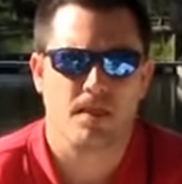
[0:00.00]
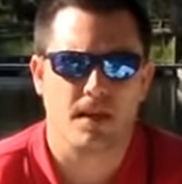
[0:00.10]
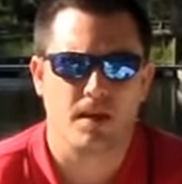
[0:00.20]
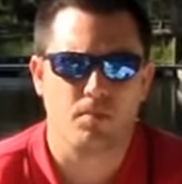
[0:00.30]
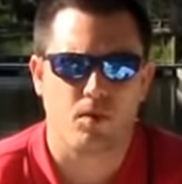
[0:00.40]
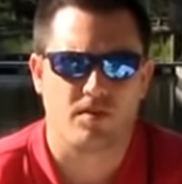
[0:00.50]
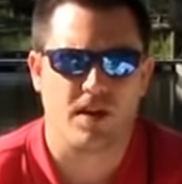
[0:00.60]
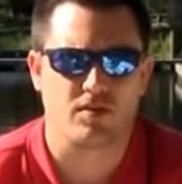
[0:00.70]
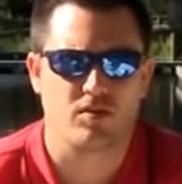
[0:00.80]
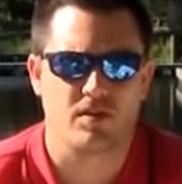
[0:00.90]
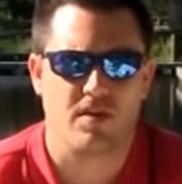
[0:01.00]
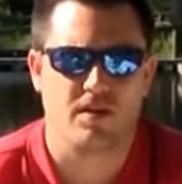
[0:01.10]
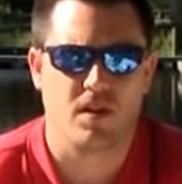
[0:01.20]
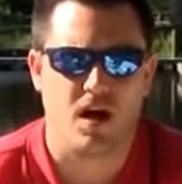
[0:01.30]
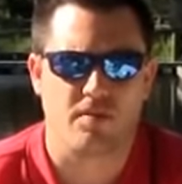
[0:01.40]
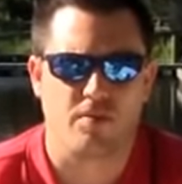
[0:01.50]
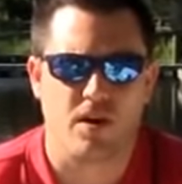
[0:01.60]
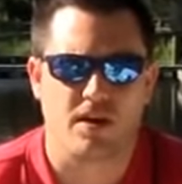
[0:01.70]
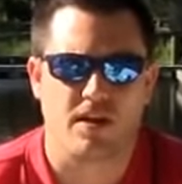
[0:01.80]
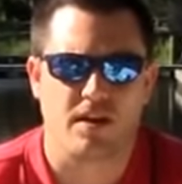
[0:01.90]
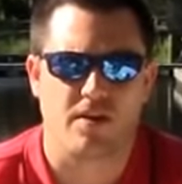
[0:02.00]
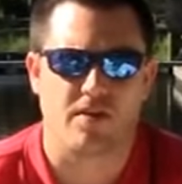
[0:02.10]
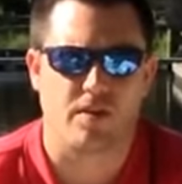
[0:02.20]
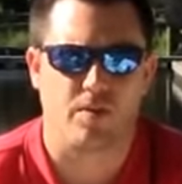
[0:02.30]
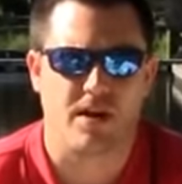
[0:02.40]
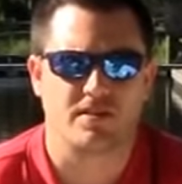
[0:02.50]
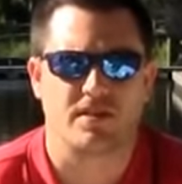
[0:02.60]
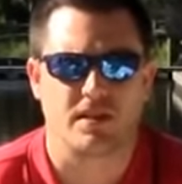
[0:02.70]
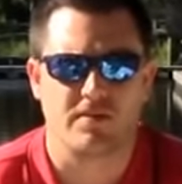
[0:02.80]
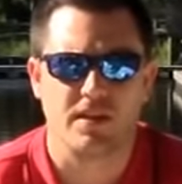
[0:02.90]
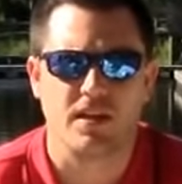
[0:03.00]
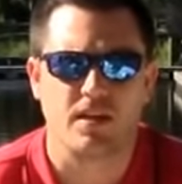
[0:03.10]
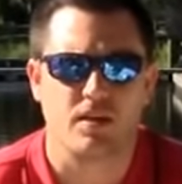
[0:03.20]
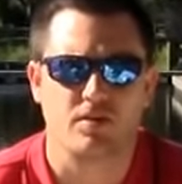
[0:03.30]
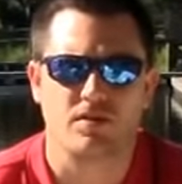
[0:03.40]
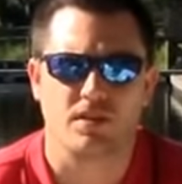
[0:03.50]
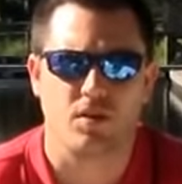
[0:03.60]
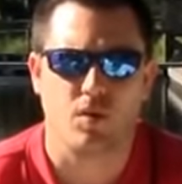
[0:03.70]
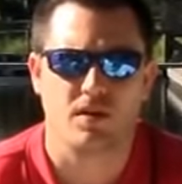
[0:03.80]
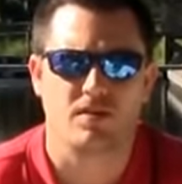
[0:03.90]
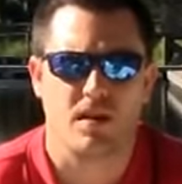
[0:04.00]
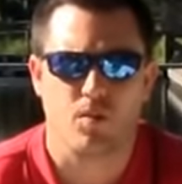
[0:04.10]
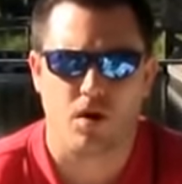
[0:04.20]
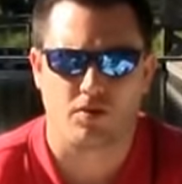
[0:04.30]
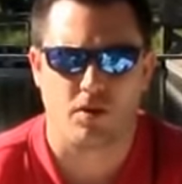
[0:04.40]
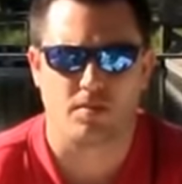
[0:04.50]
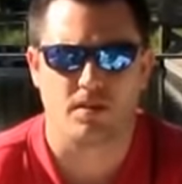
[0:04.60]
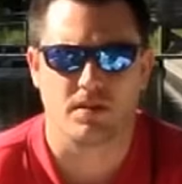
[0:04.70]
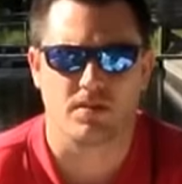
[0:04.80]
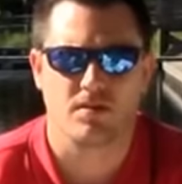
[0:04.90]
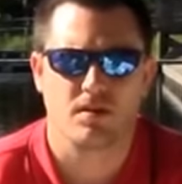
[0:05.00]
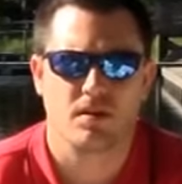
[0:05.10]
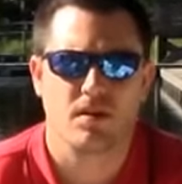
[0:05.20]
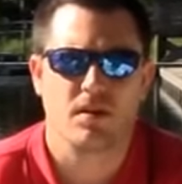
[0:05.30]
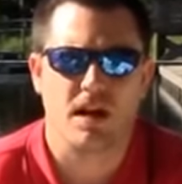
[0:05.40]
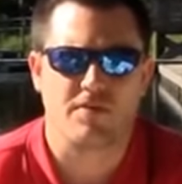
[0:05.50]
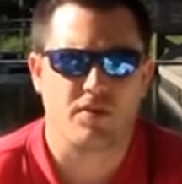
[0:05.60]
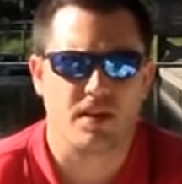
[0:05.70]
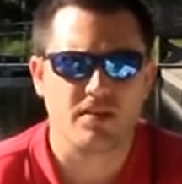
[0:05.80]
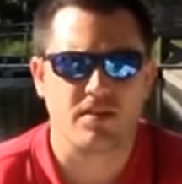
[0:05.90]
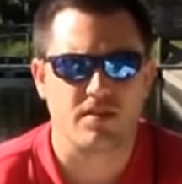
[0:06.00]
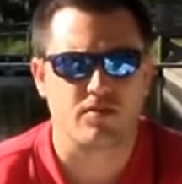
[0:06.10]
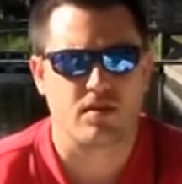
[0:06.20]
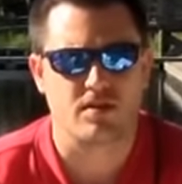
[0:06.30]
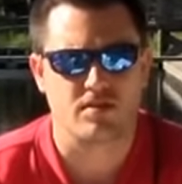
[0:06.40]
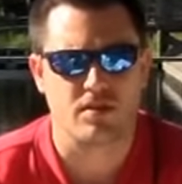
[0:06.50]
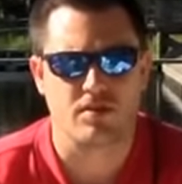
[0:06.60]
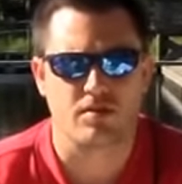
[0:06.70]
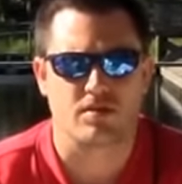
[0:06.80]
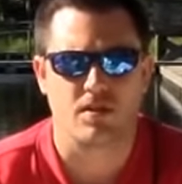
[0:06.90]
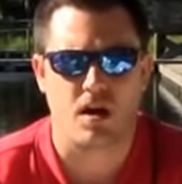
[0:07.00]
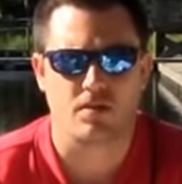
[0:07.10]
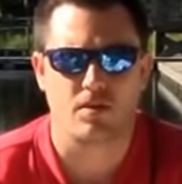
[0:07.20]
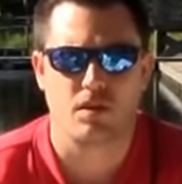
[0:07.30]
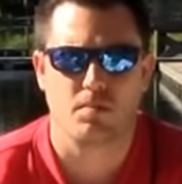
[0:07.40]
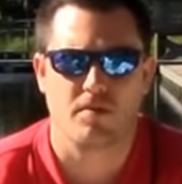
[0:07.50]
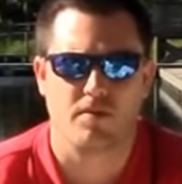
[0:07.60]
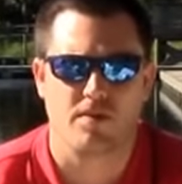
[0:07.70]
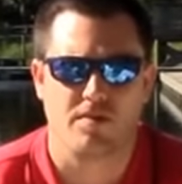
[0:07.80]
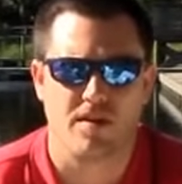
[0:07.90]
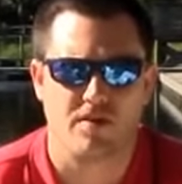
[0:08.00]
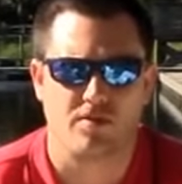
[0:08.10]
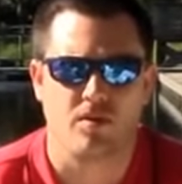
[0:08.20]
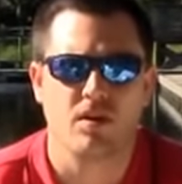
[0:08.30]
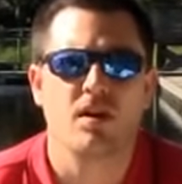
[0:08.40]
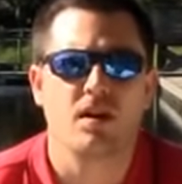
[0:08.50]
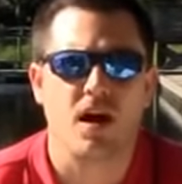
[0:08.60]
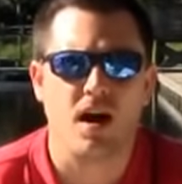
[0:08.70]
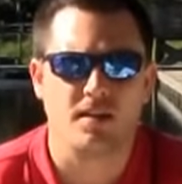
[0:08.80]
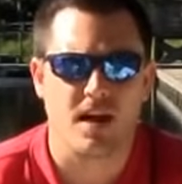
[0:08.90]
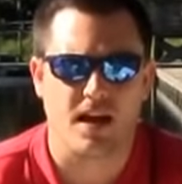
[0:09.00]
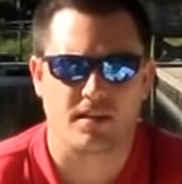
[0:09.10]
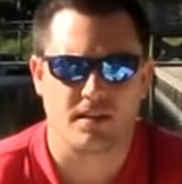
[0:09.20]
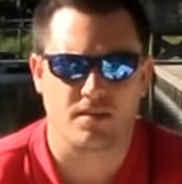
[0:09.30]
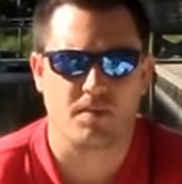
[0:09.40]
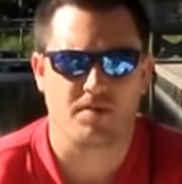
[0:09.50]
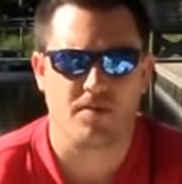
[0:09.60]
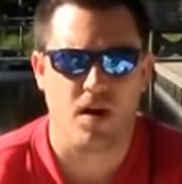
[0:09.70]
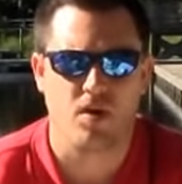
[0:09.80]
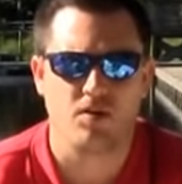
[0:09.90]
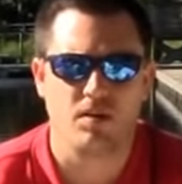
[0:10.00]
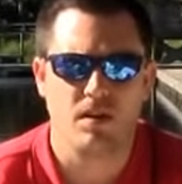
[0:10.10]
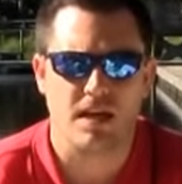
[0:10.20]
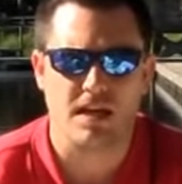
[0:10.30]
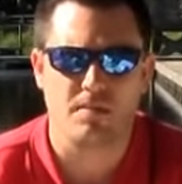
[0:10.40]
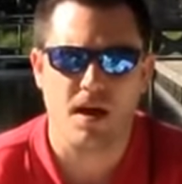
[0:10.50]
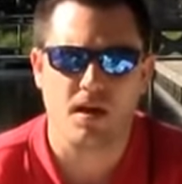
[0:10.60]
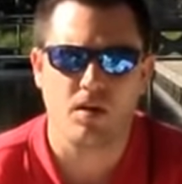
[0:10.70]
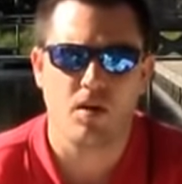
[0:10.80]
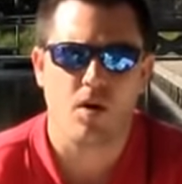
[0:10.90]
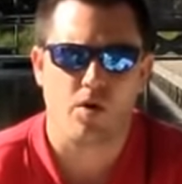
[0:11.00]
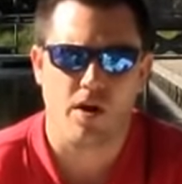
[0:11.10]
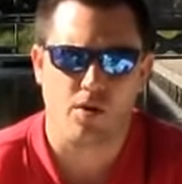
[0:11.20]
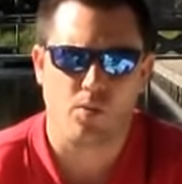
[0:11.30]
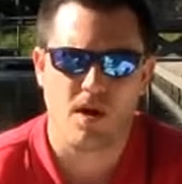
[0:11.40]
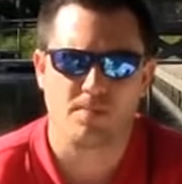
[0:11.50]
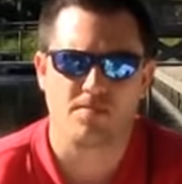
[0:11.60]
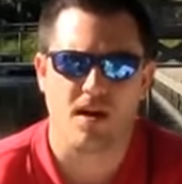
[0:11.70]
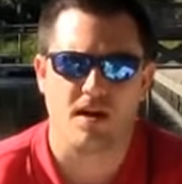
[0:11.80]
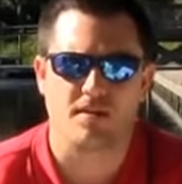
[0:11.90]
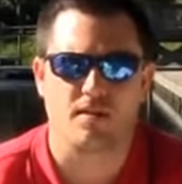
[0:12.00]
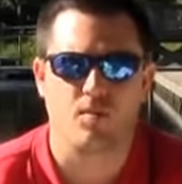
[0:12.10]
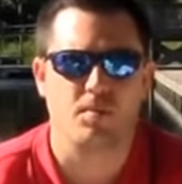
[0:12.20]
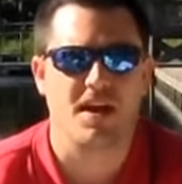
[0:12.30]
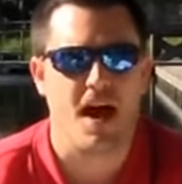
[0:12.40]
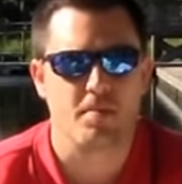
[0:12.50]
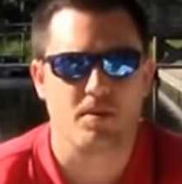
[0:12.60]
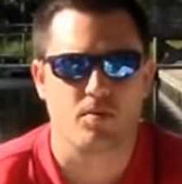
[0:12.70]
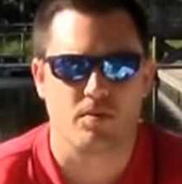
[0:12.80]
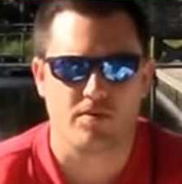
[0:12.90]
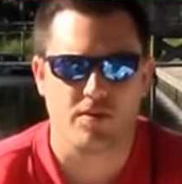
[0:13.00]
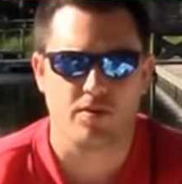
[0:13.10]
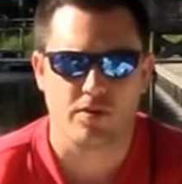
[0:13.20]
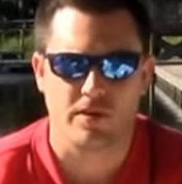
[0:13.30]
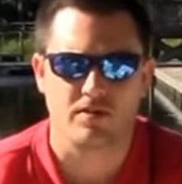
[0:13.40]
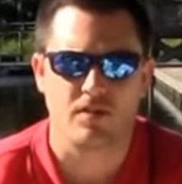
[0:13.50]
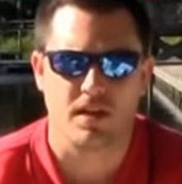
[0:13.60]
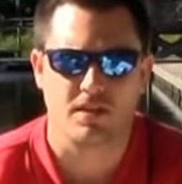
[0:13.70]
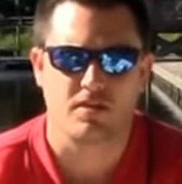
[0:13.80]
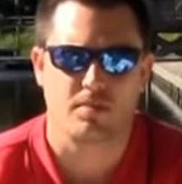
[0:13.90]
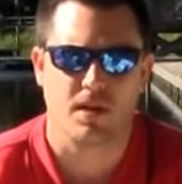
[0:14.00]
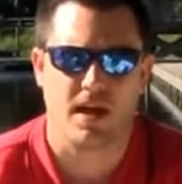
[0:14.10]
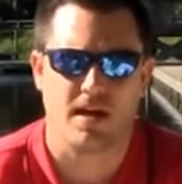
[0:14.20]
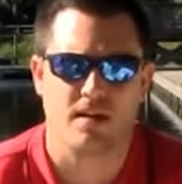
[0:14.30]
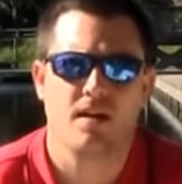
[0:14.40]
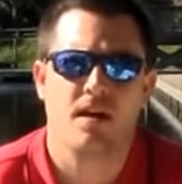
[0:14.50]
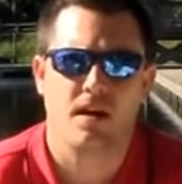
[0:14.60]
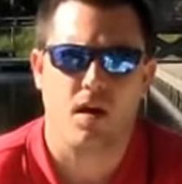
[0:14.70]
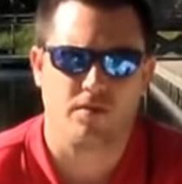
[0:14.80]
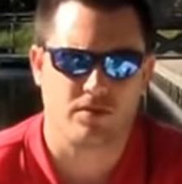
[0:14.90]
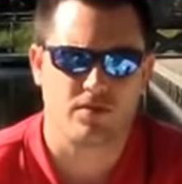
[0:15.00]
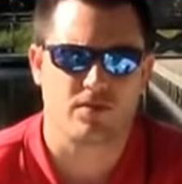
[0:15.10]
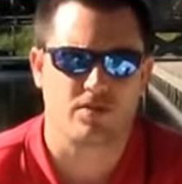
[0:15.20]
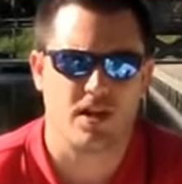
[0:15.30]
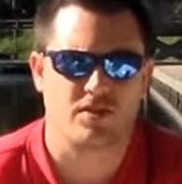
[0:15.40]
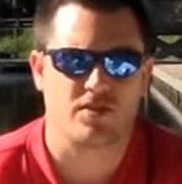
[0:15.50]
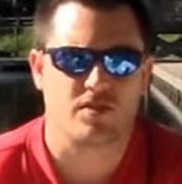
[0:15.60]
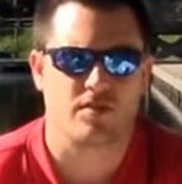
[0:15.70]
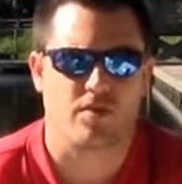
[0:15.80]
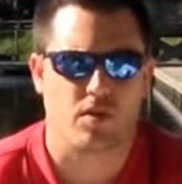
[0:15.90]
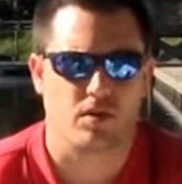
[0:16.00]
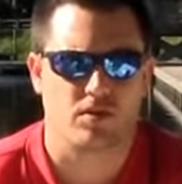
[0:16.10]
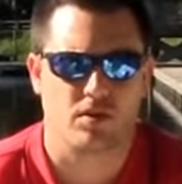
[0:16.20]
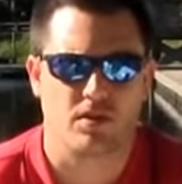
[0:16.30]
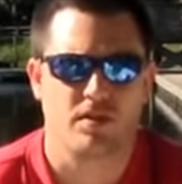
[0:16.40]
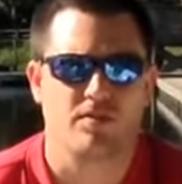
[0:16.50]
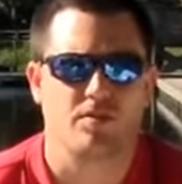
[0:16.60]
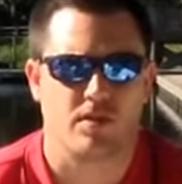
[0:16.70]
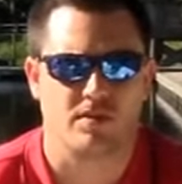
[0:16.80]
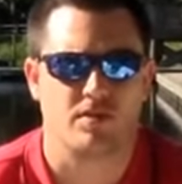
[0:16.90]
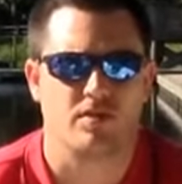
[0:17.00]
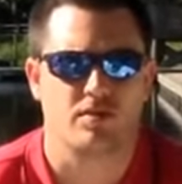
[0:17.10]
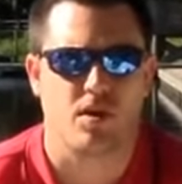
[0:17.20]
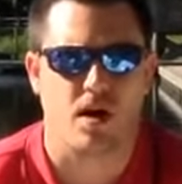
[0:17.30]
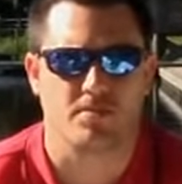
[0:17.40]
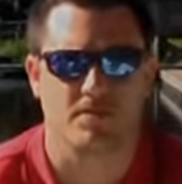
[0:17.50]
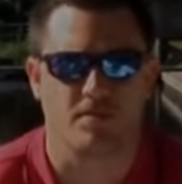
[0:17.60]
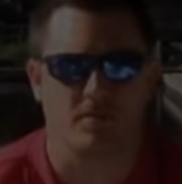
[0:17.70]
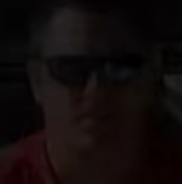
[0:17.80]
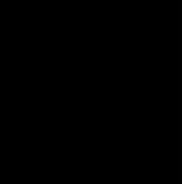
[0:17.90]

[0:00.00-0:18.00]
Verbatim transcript: Inboard vessels have a lot of running gear that creates significant acoustic noise and water turbulence. If you think that this transducer is not suitable for your vessel, contact us by phone, email, or at our website and we'll be happy to review your installation plan and offer suggestions for alternative transducer options.